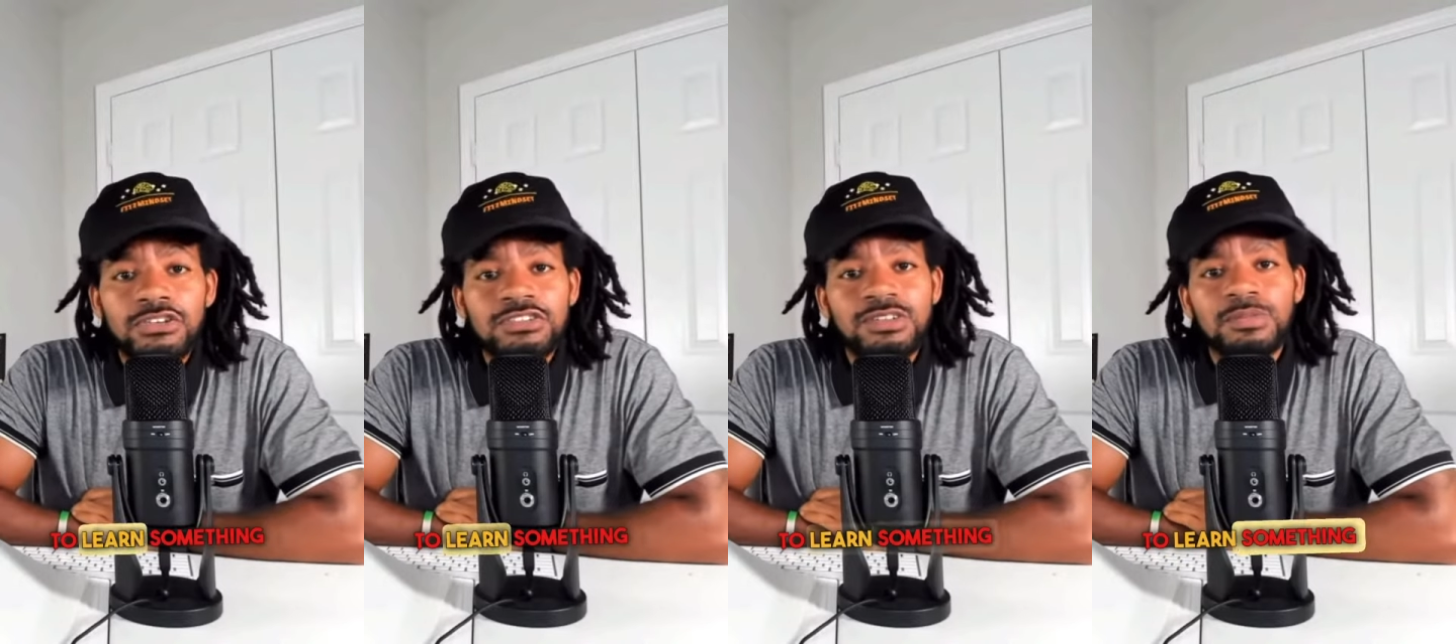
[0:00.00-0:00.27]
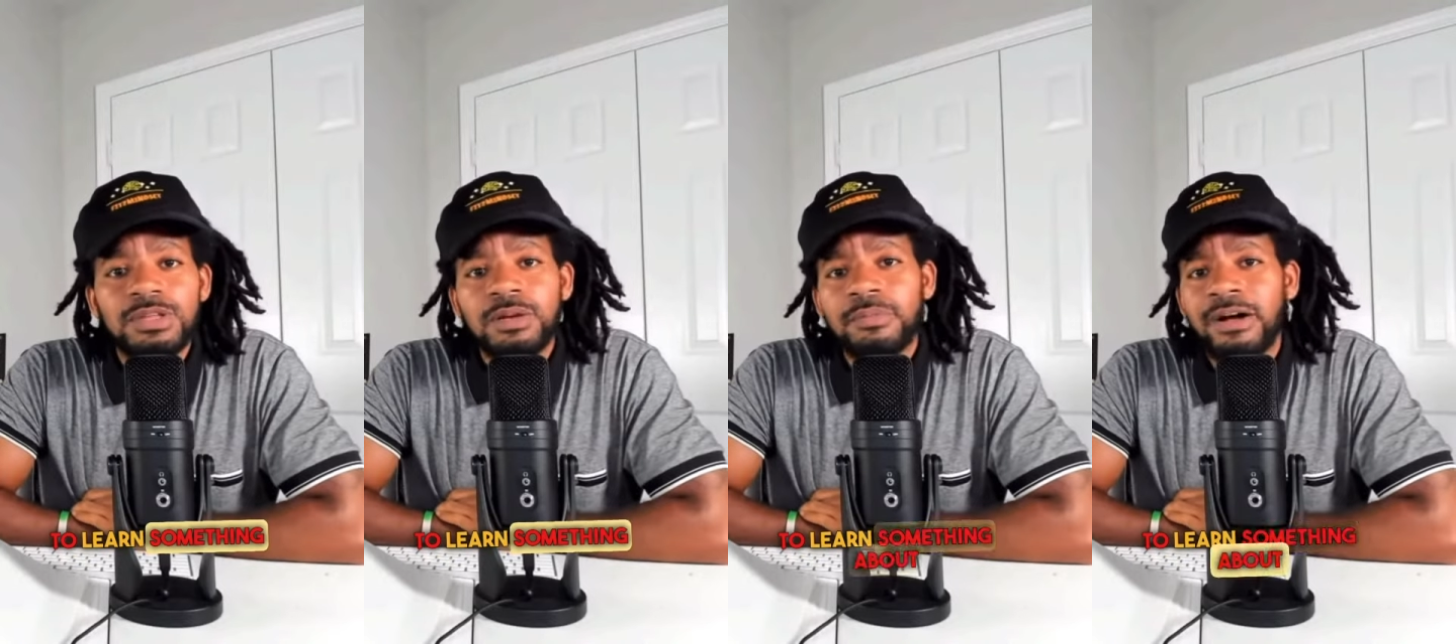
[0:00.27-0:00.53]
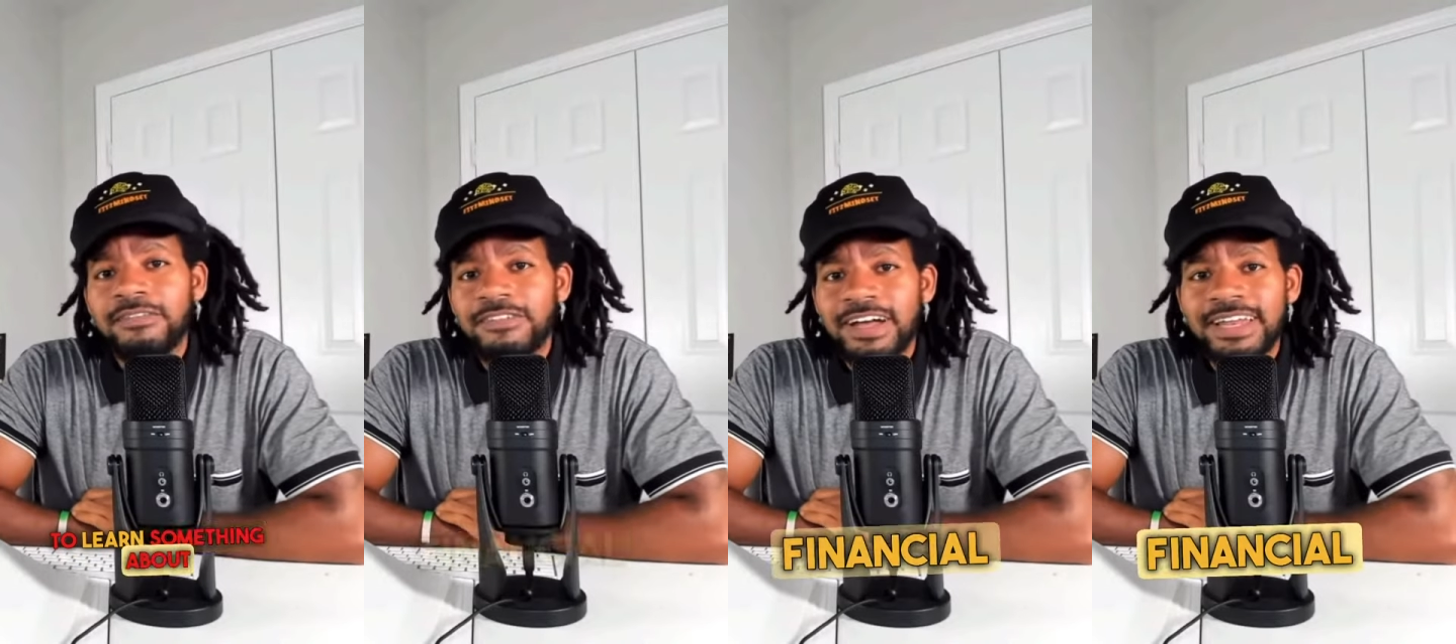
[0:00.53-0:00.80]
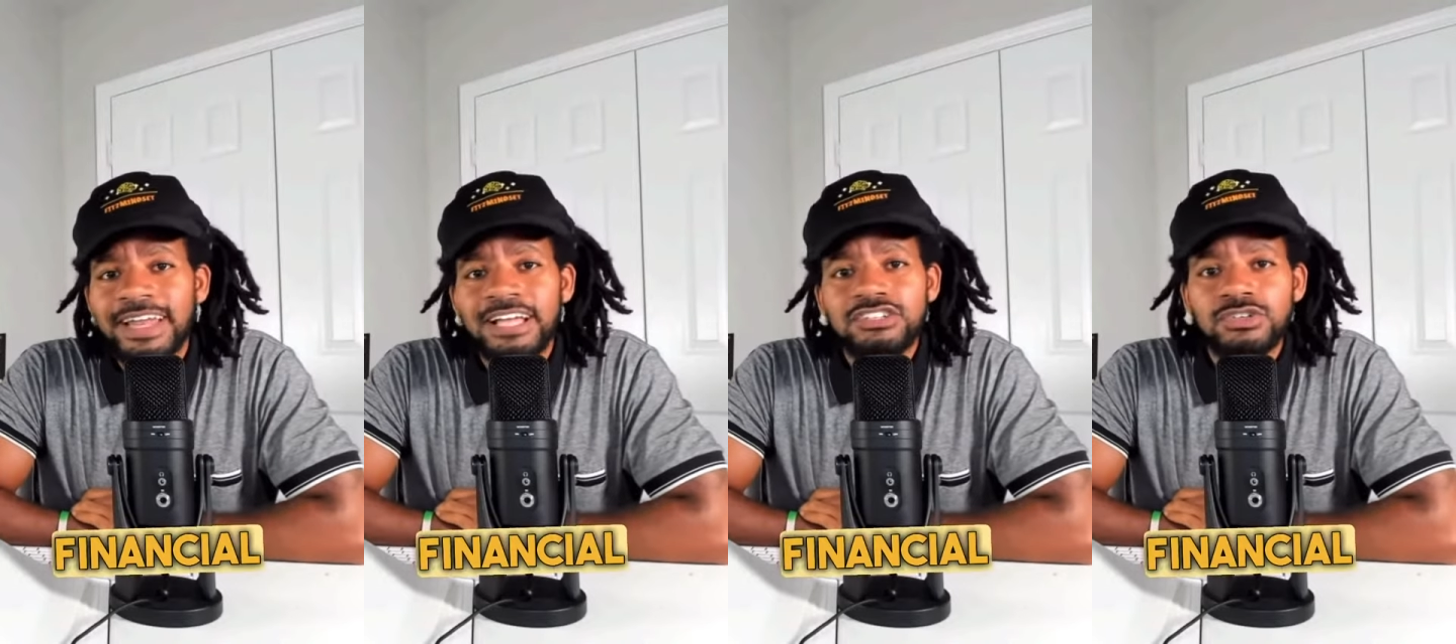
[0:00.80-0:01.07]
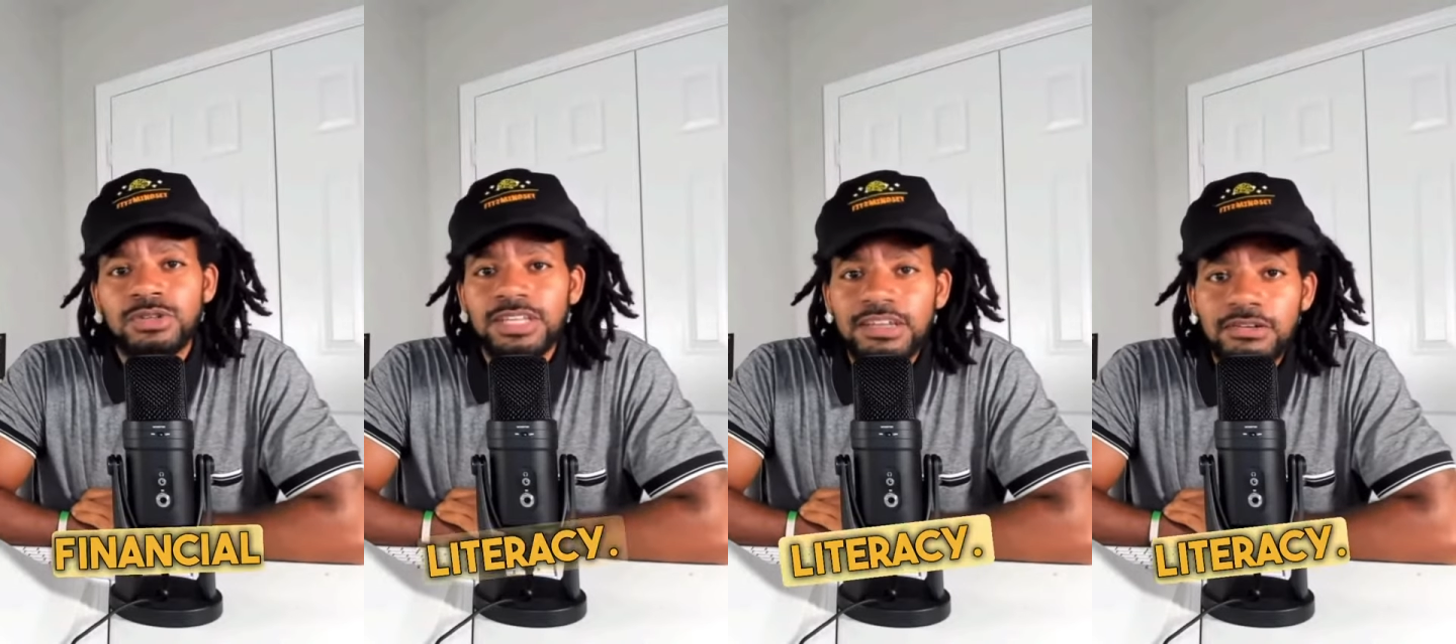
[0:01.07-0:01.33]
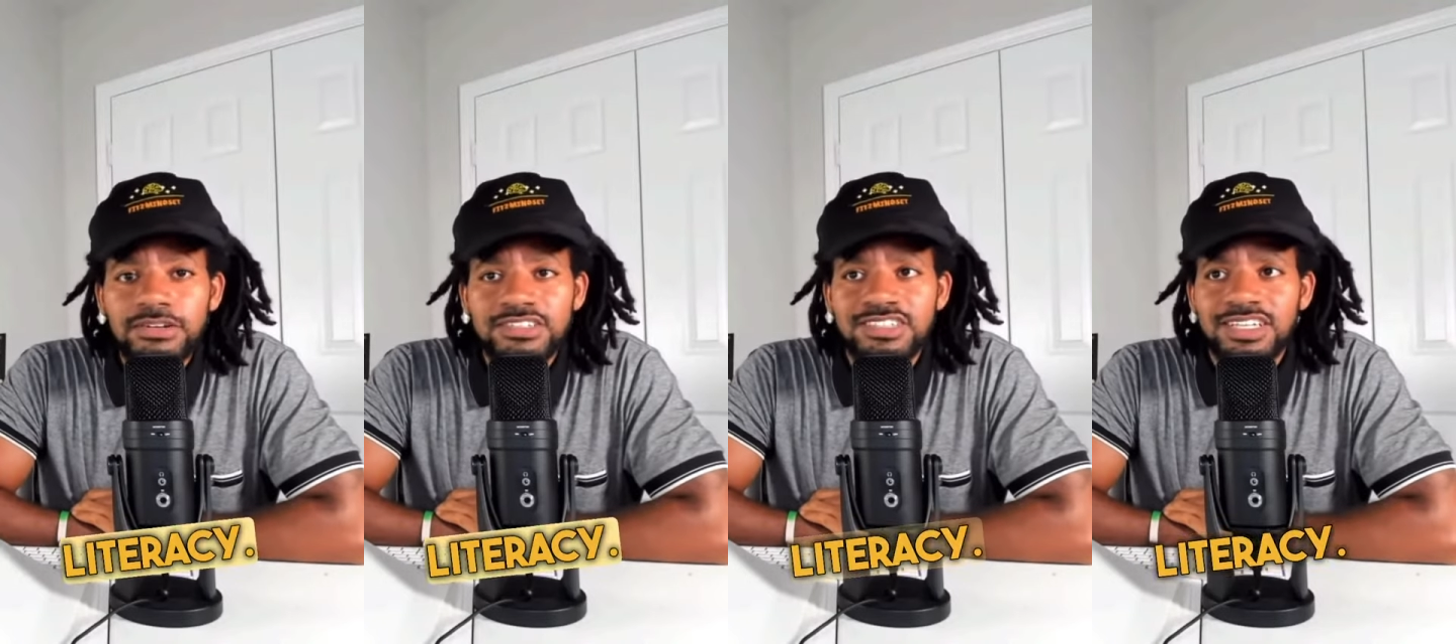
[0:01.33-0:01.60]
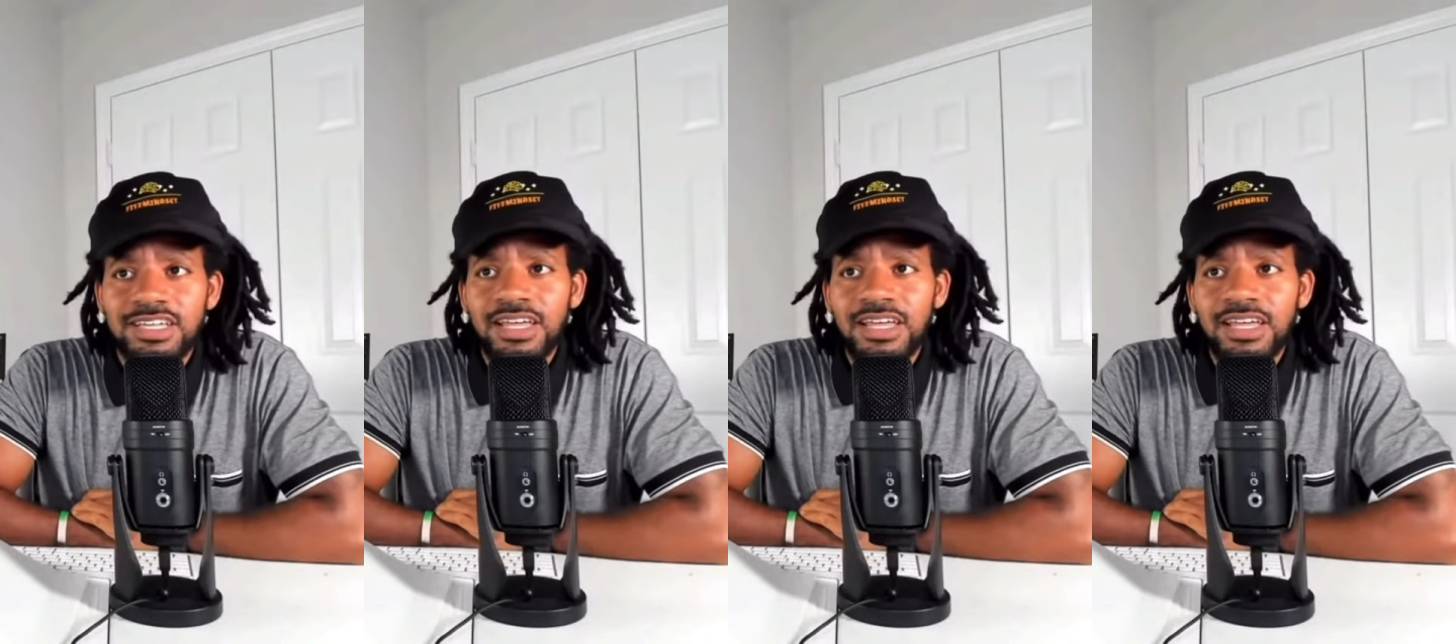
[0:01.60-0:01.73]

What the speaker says: something about financial literacy.